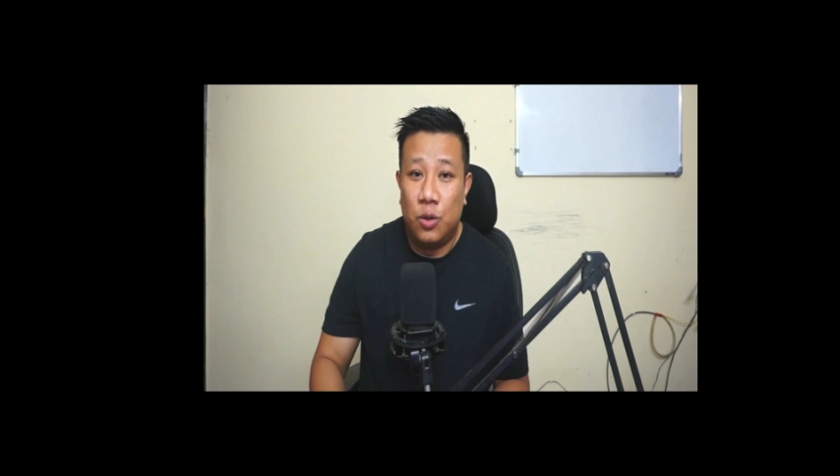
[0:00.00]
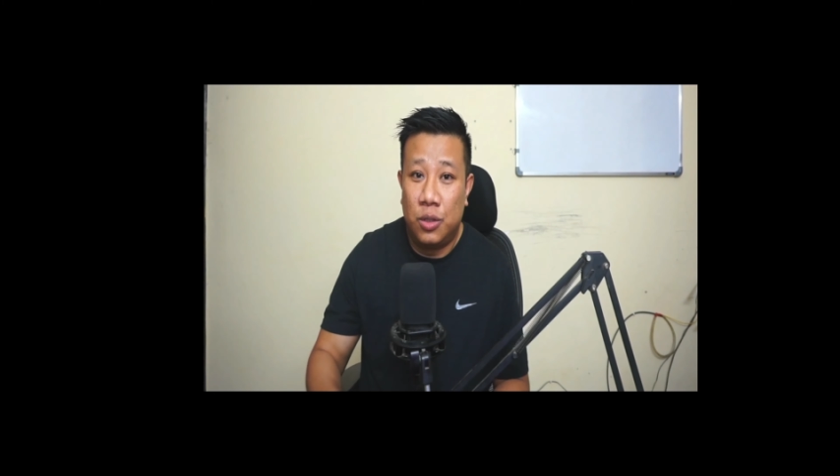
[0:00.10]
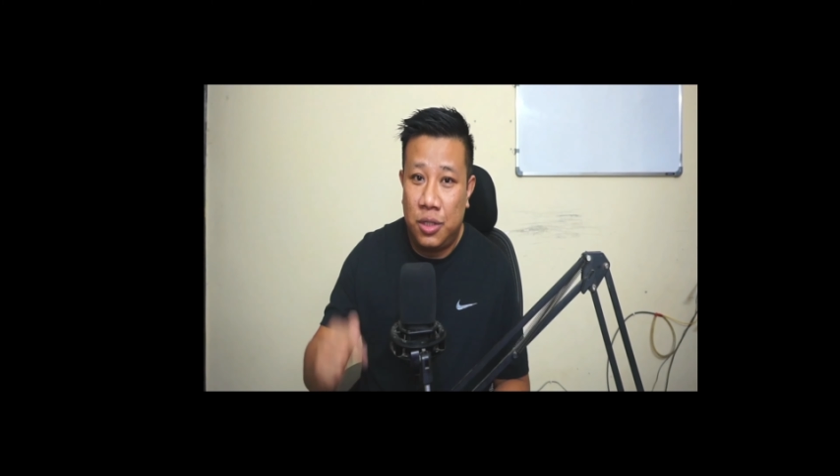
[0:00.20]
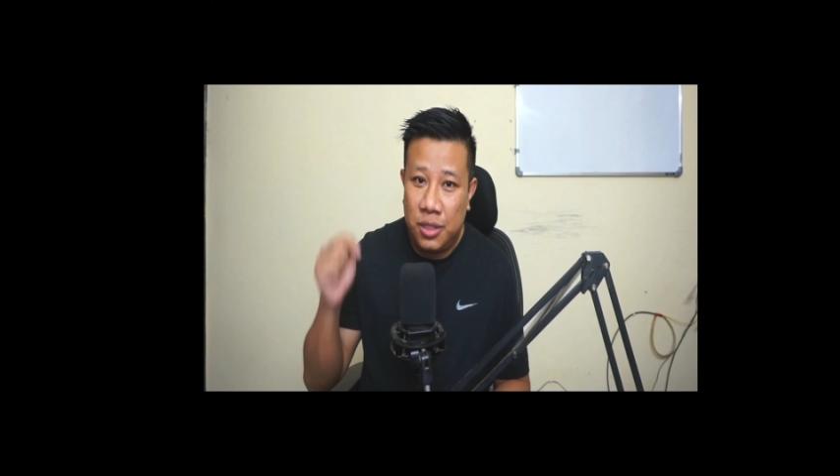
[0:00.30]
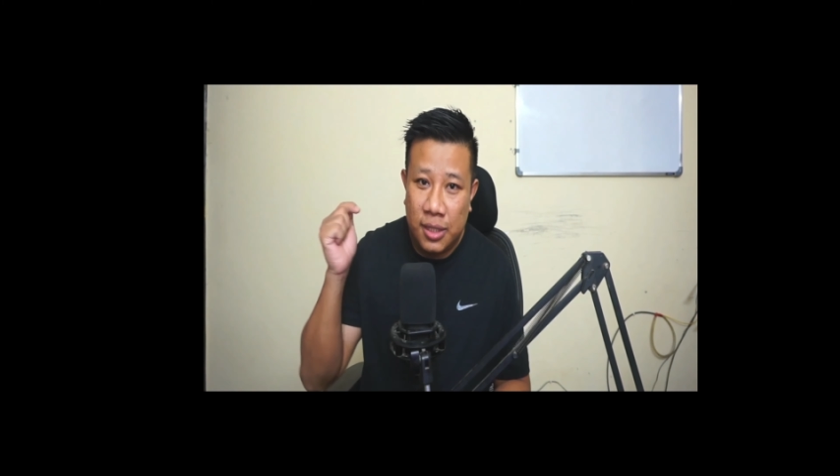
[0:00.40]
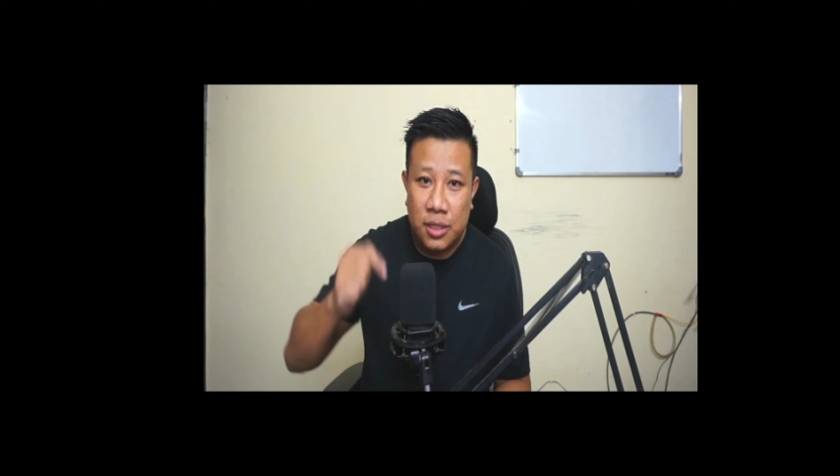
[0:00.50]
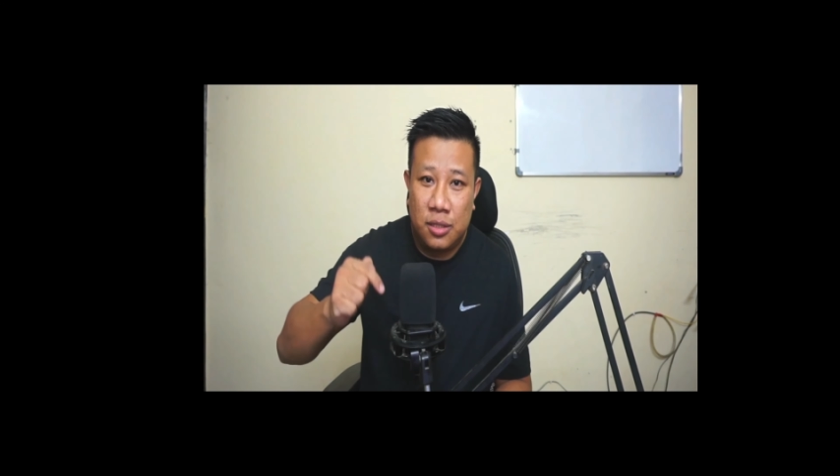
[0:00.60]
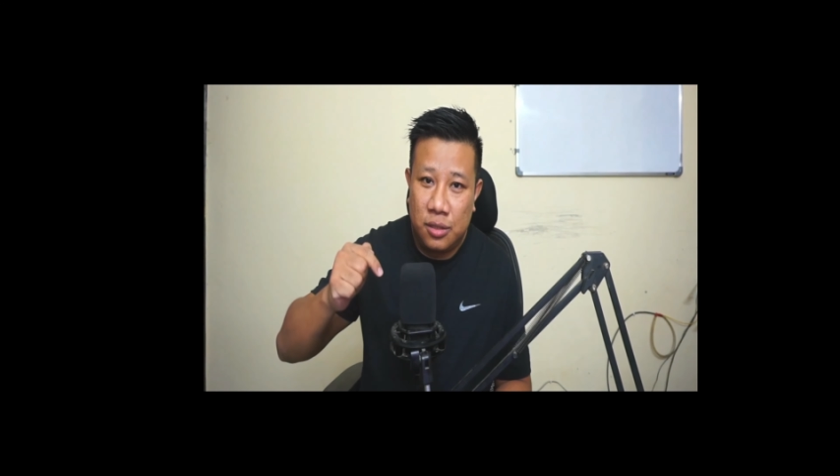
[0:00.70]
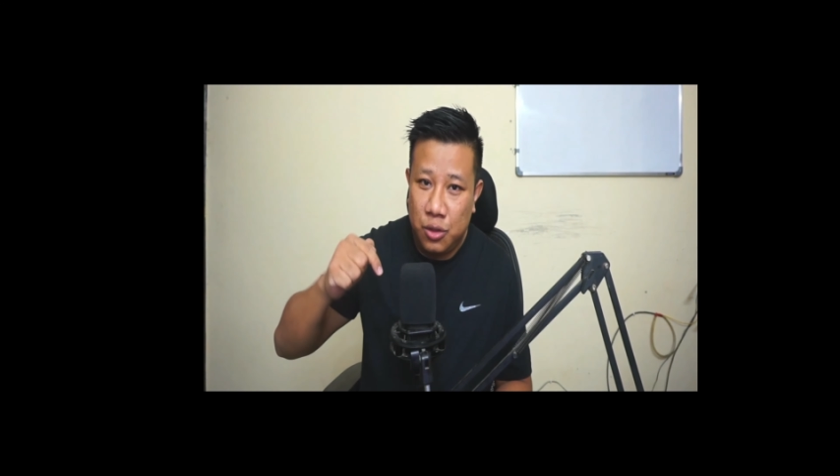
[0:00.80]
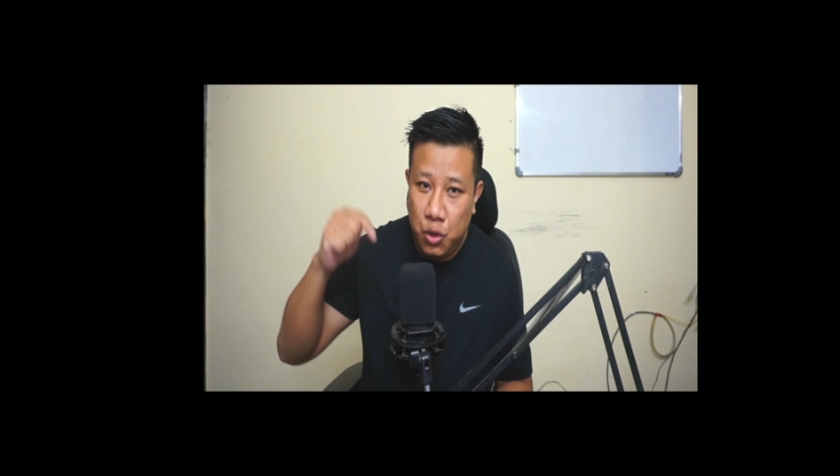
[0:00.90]

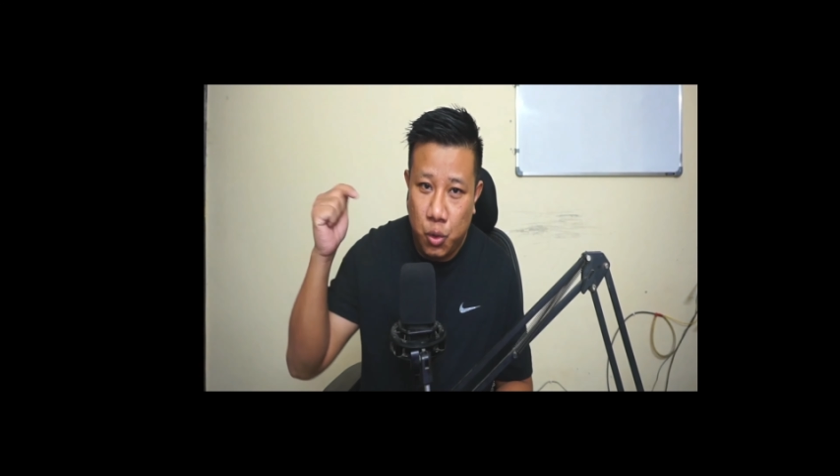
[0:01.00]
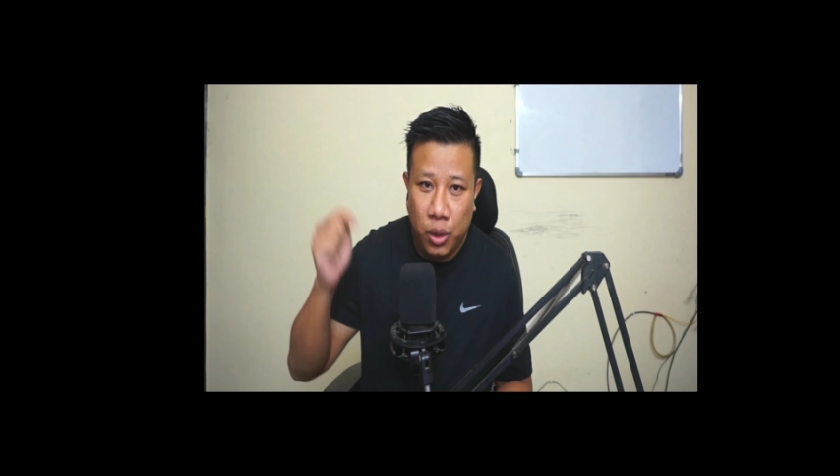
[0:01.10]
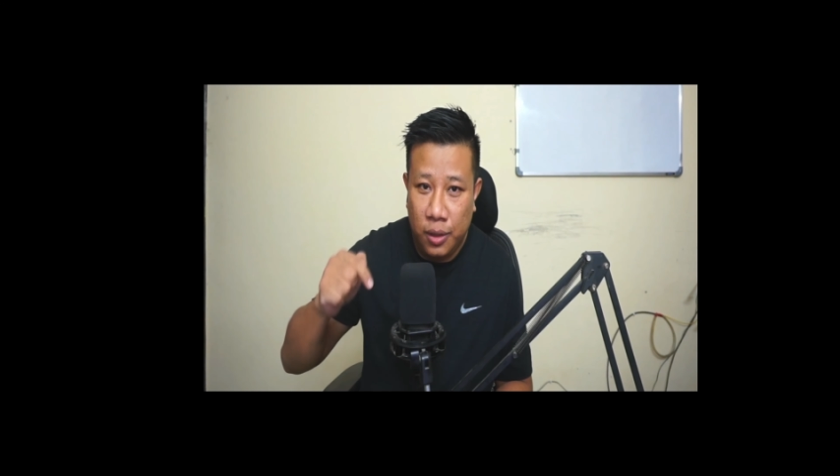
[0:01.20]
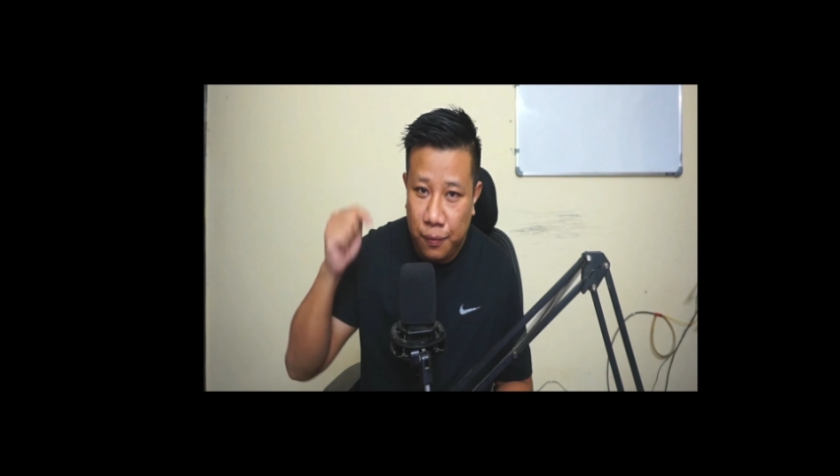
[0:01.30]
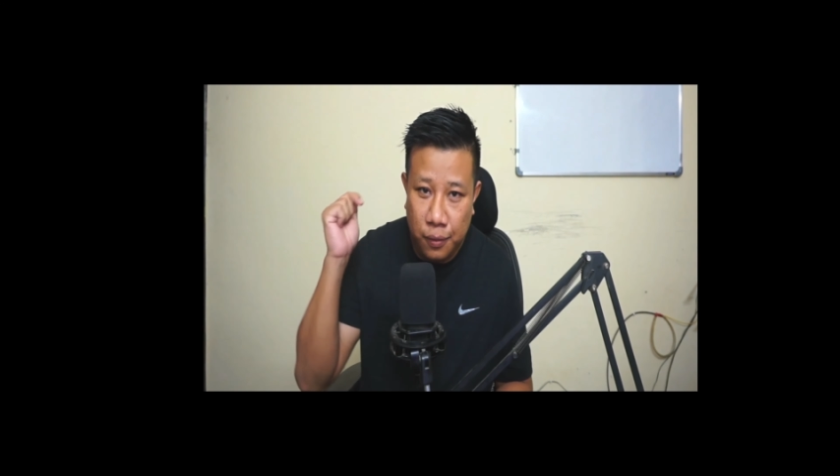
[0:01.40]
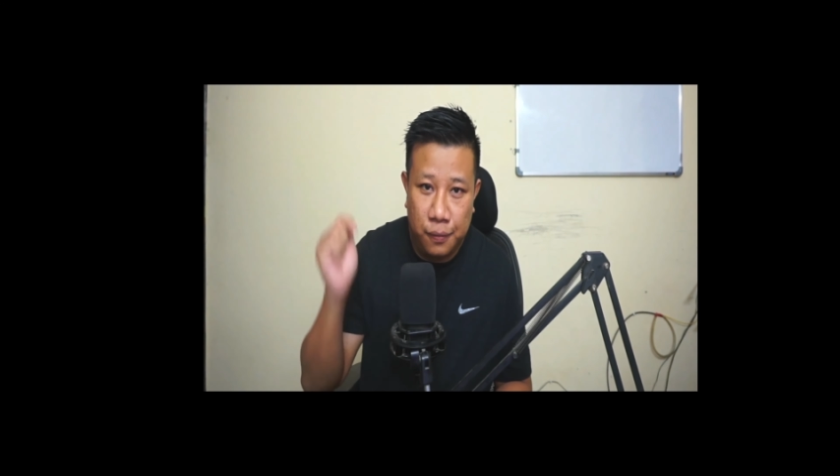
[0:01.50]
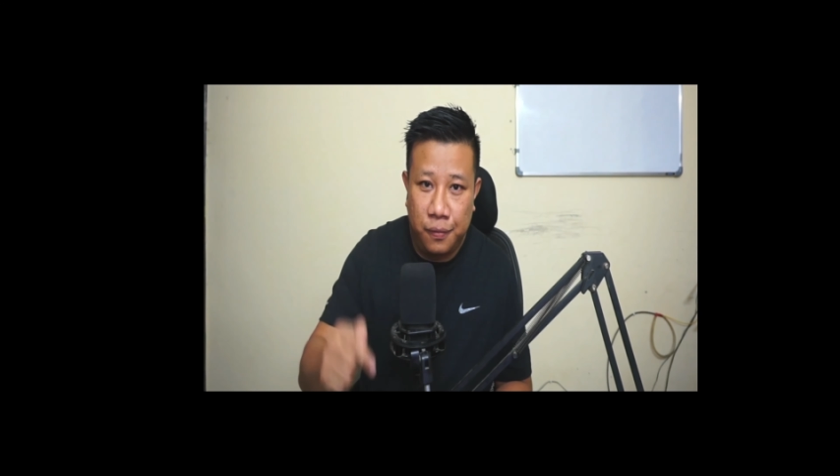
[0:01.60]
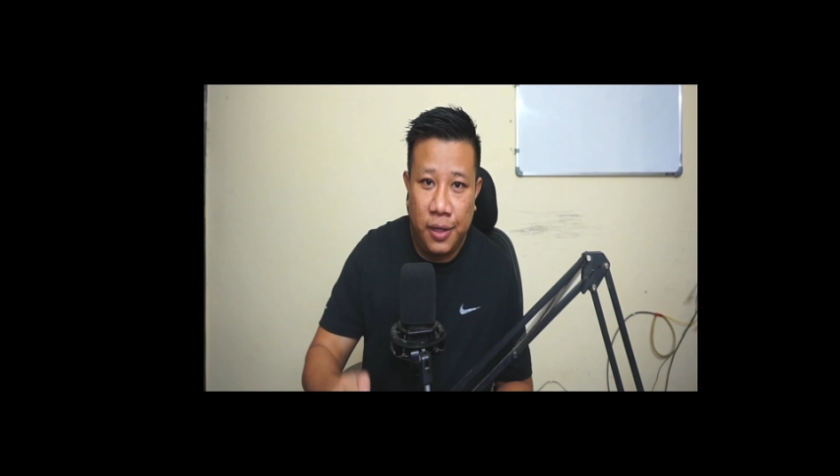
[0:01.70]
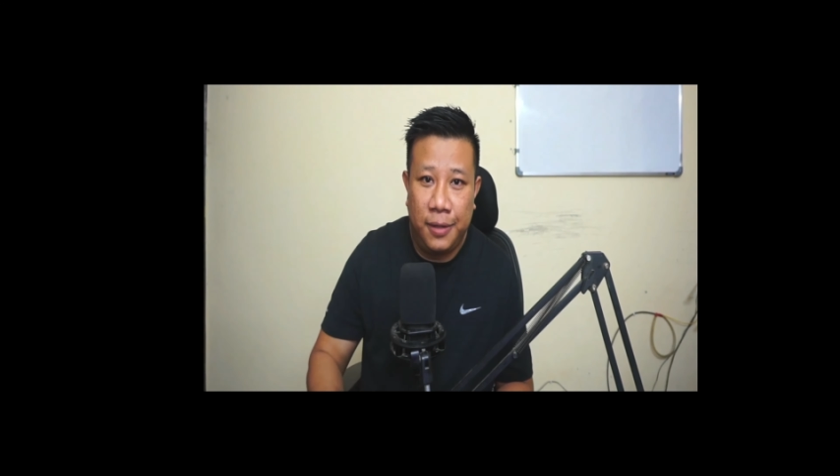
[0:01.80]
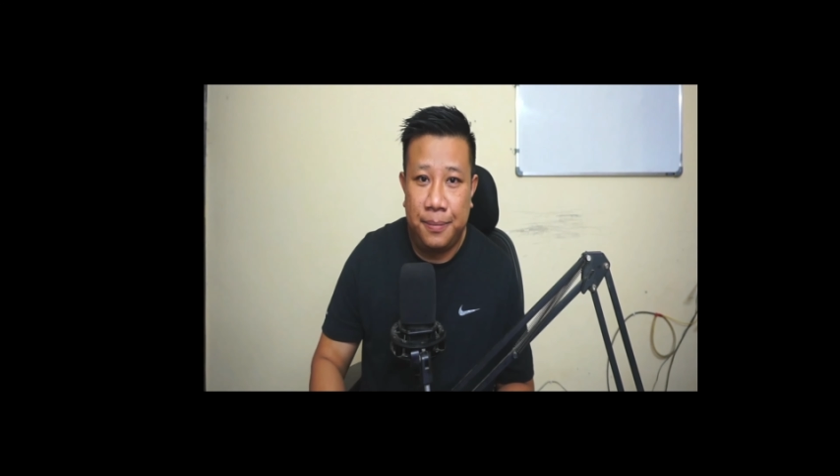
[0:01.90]
just joining for free.